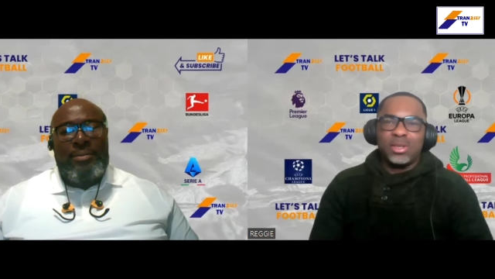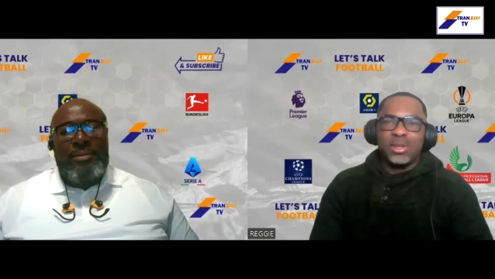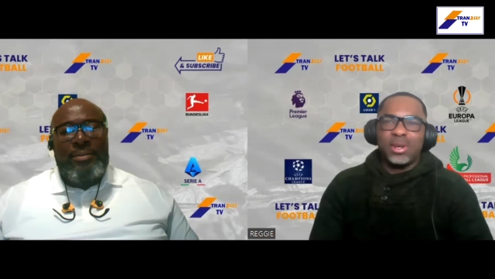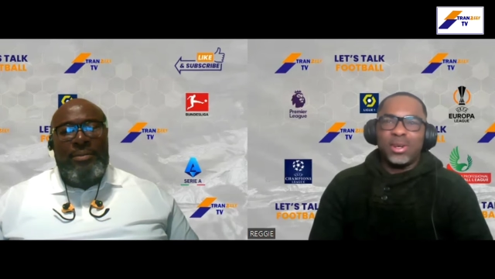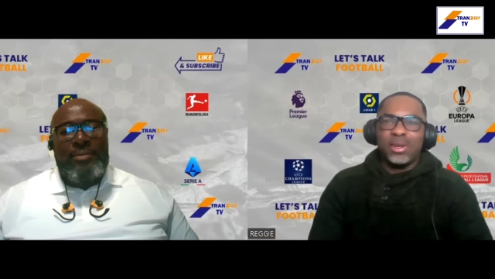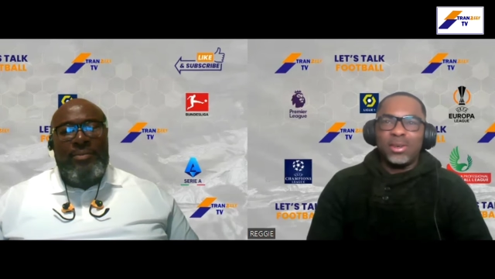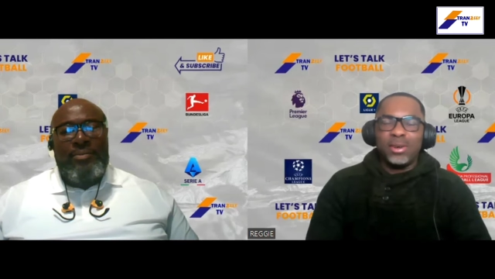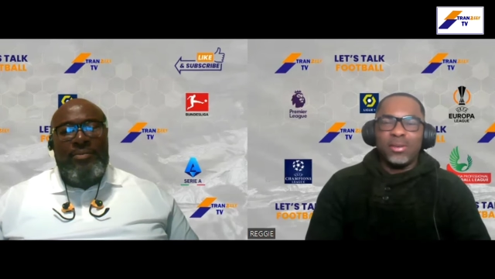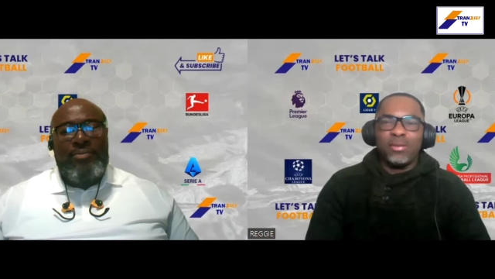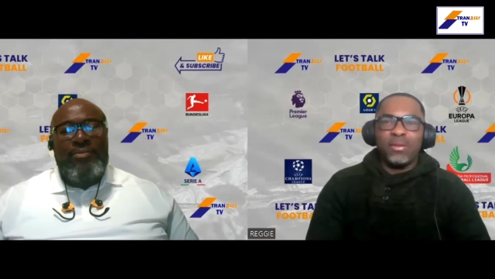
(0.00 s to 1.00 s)
Speaker 1: us your
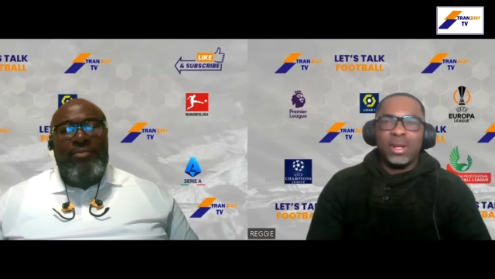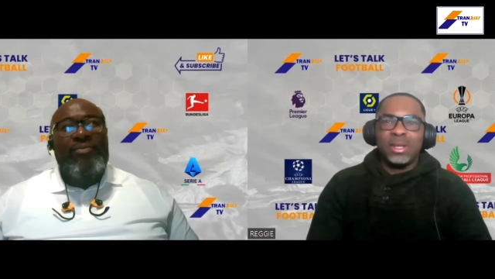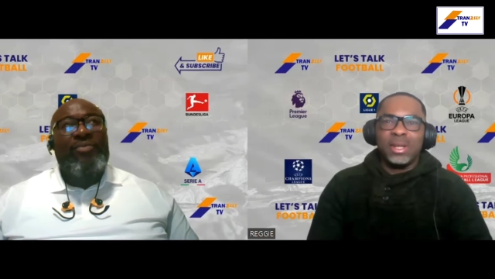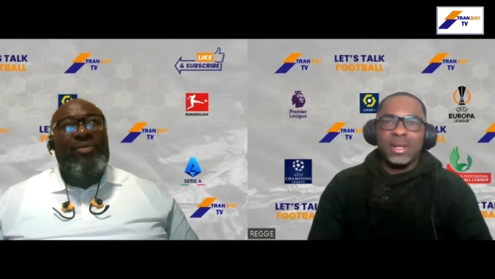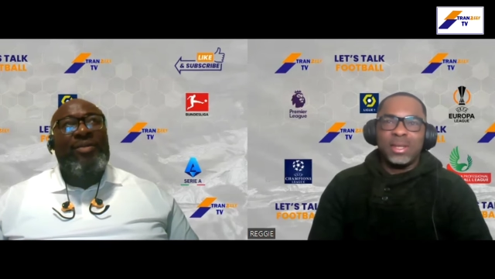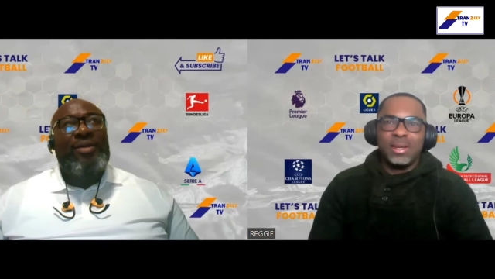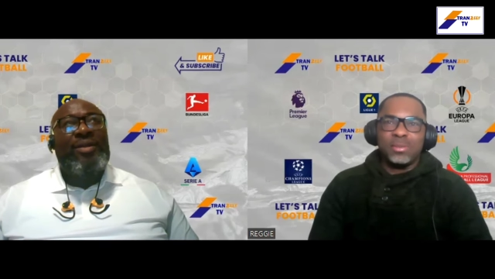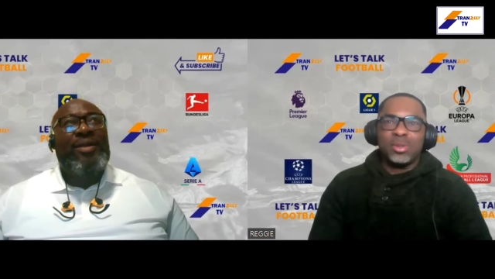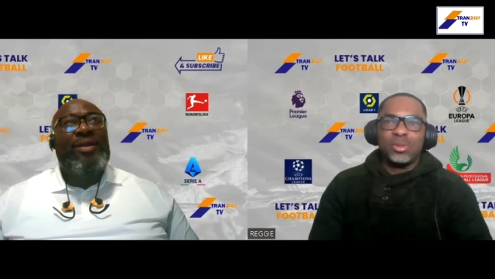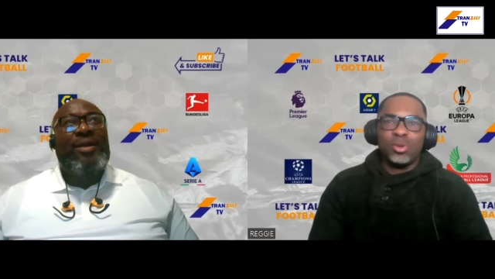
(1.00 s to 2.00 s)
your favorite three
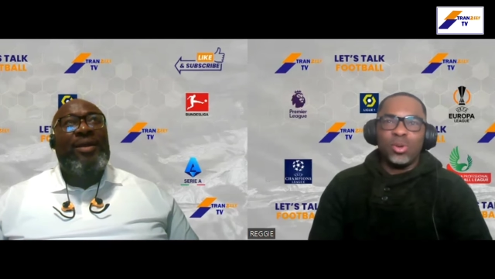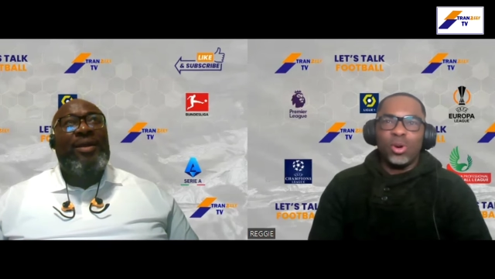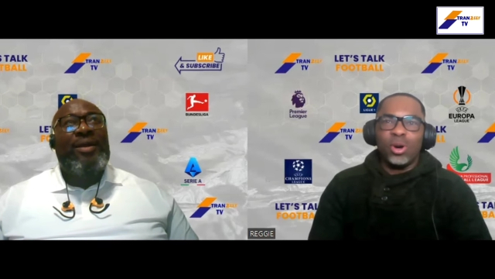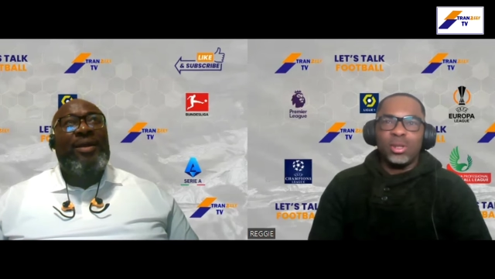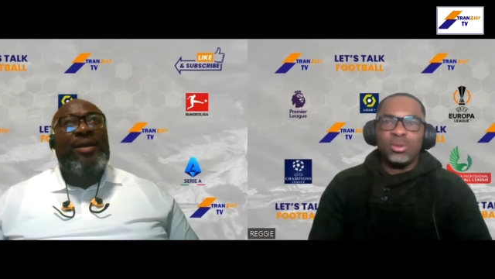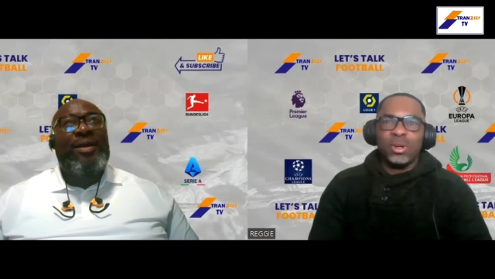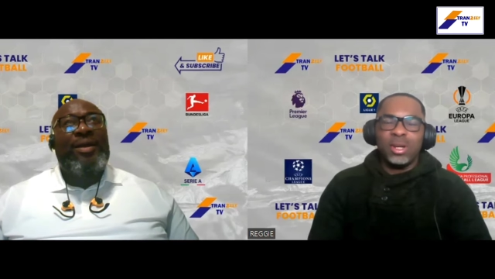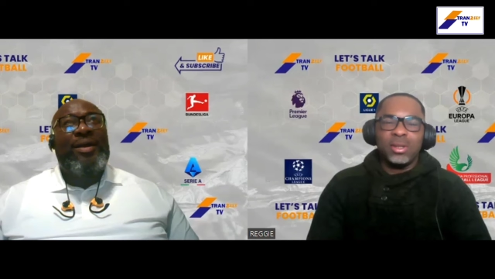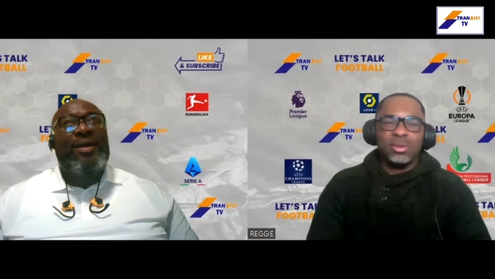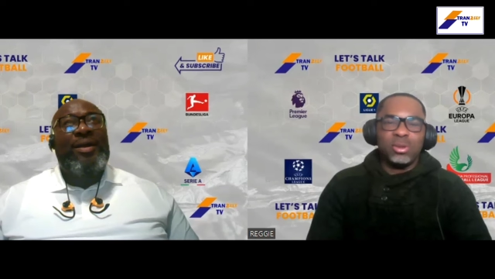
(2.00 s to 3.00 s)
teams to go all the
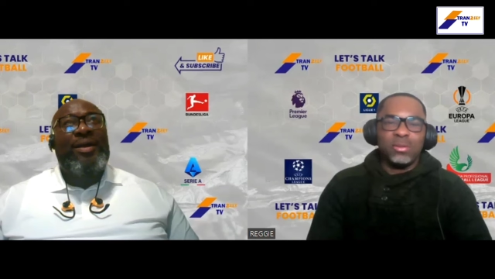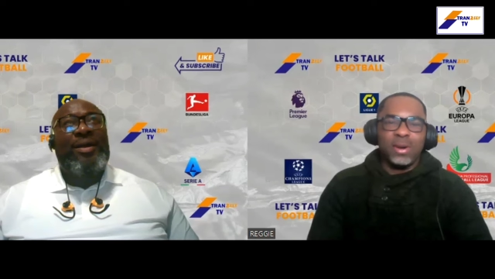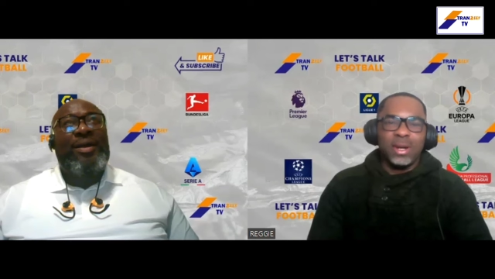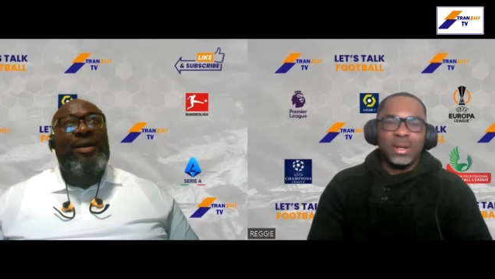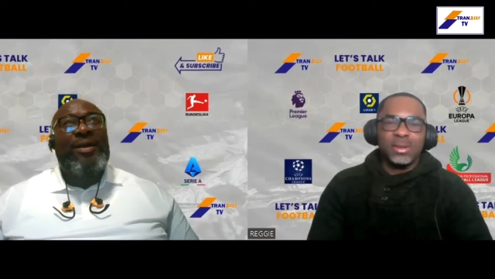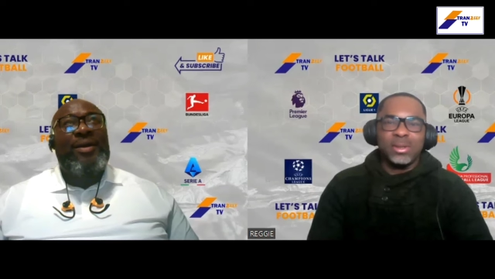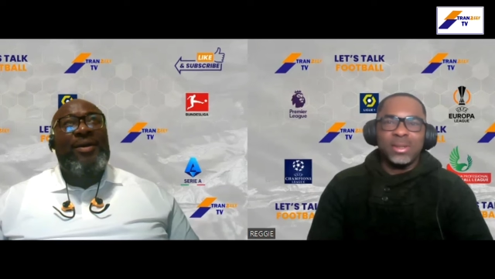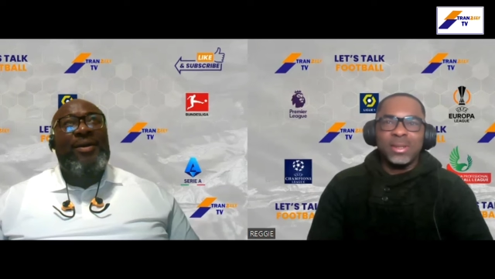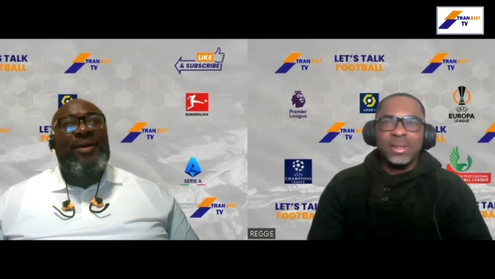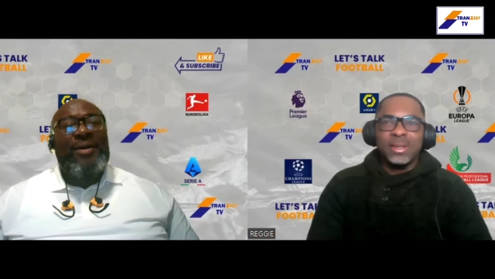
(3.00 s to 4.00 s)
way to the finals?
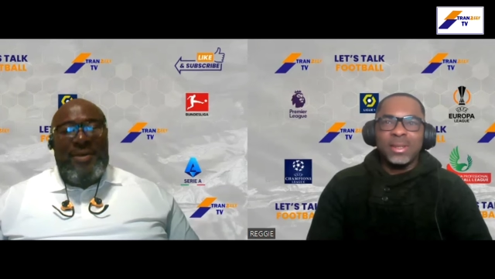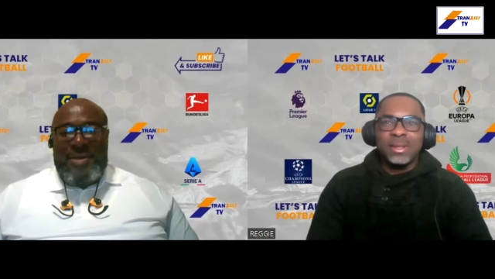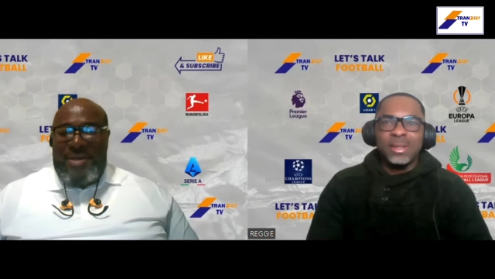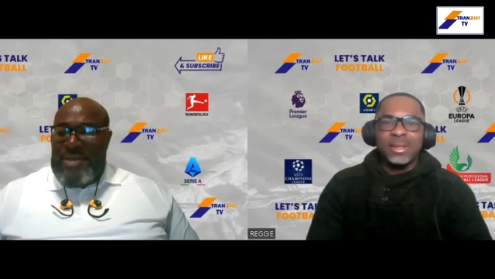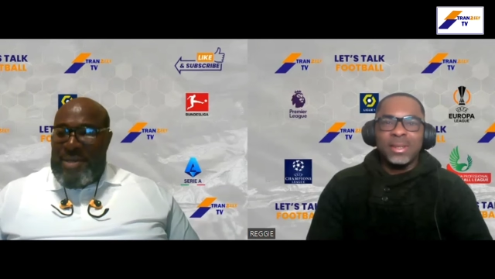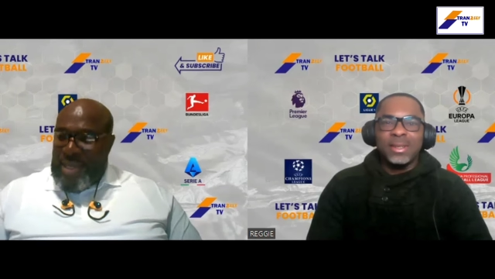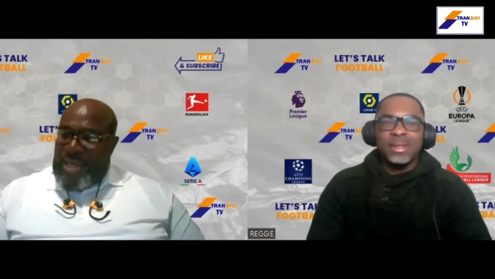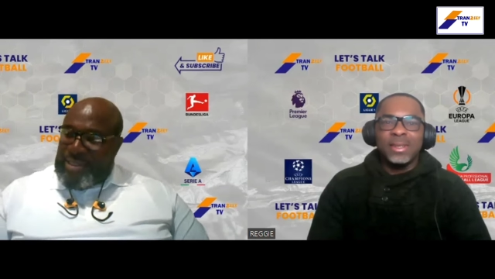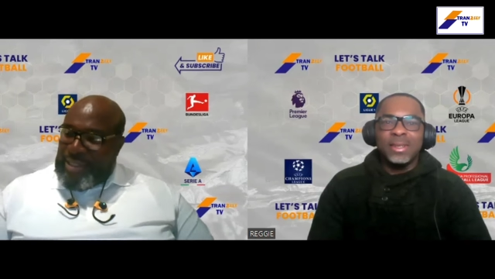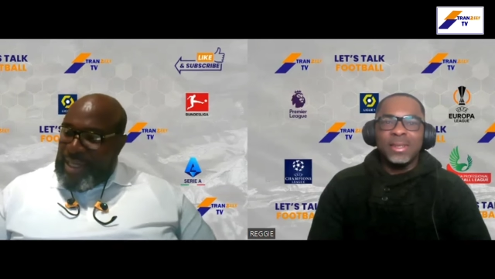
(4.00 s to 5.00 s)

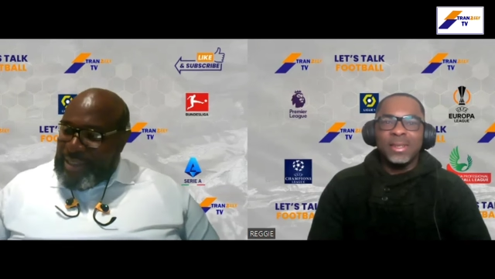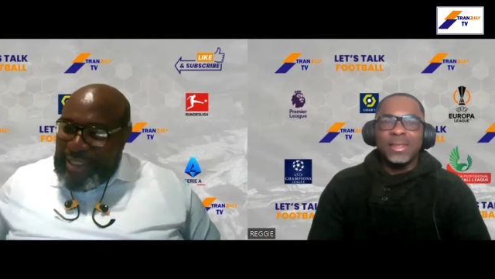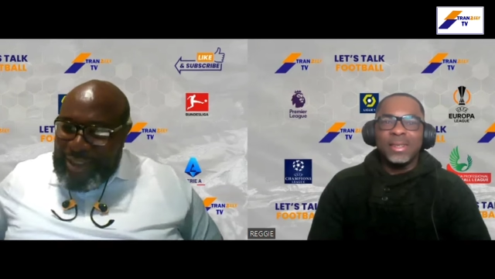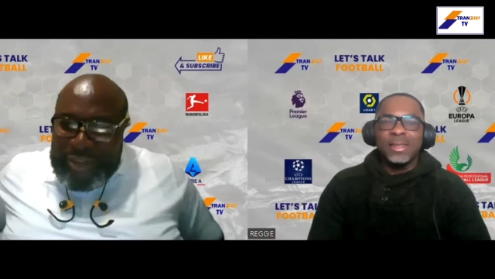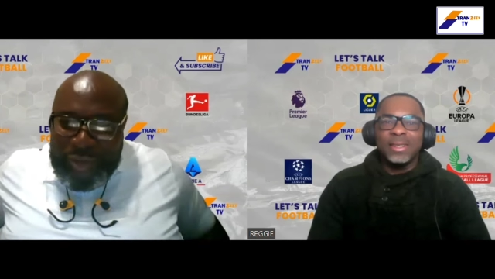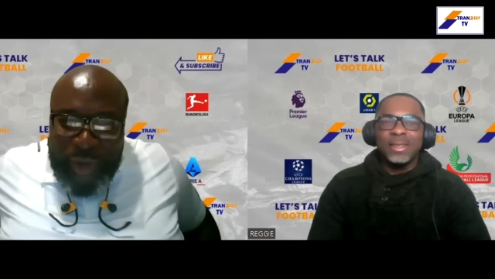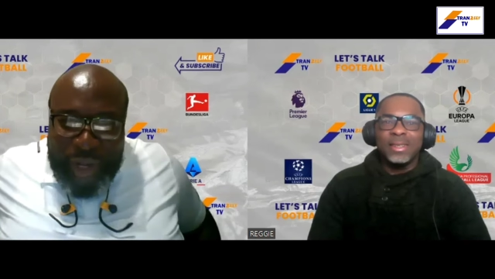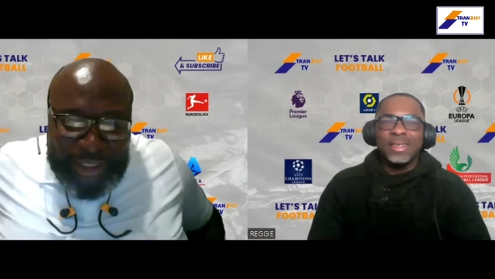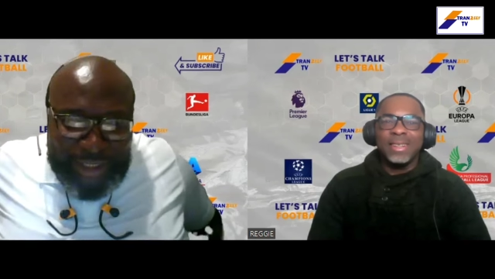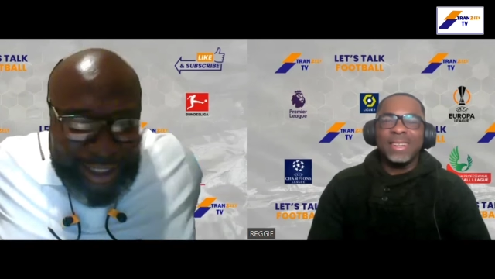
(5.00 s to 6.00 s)
Speaker 2: Yes, yes. Let's just
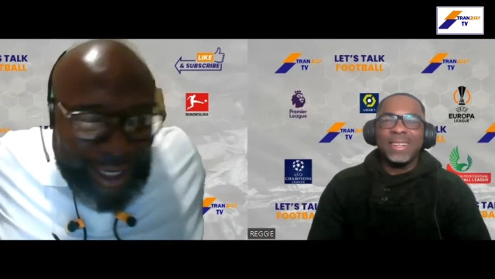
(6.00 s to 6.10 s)
wait.